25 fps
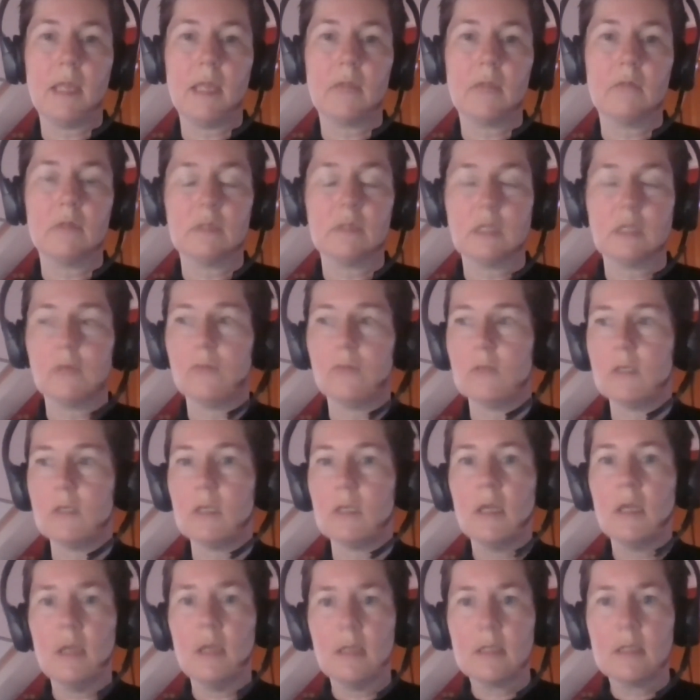There are different
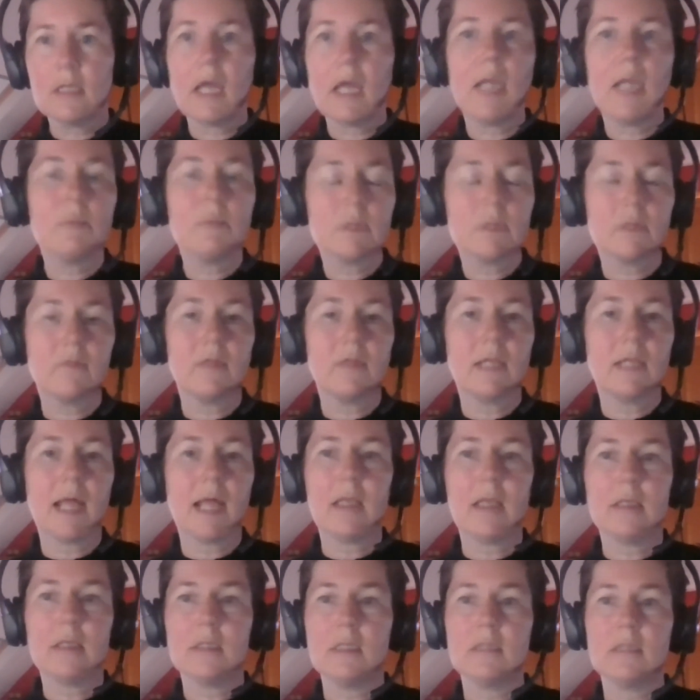types of
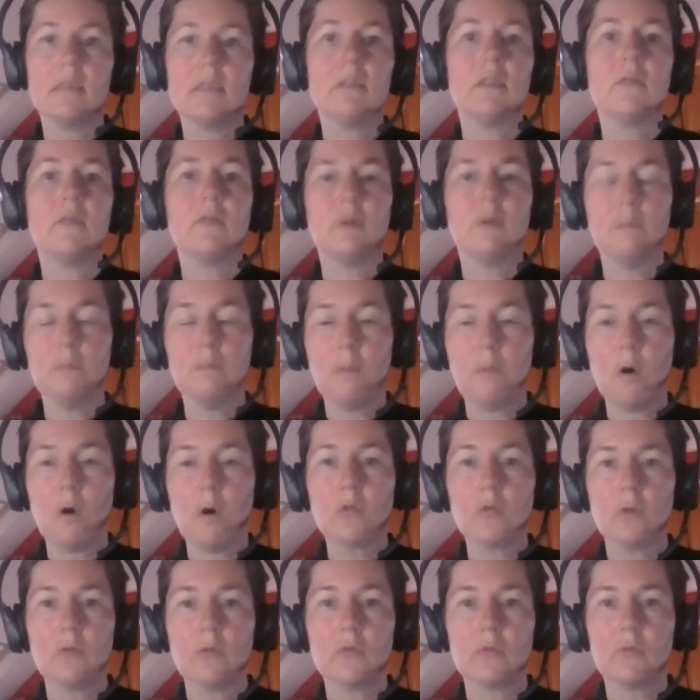analyses and different
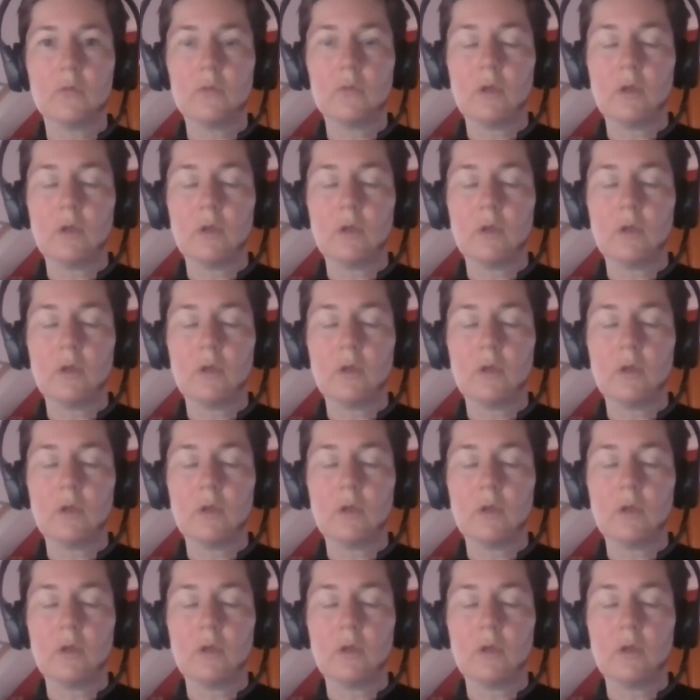models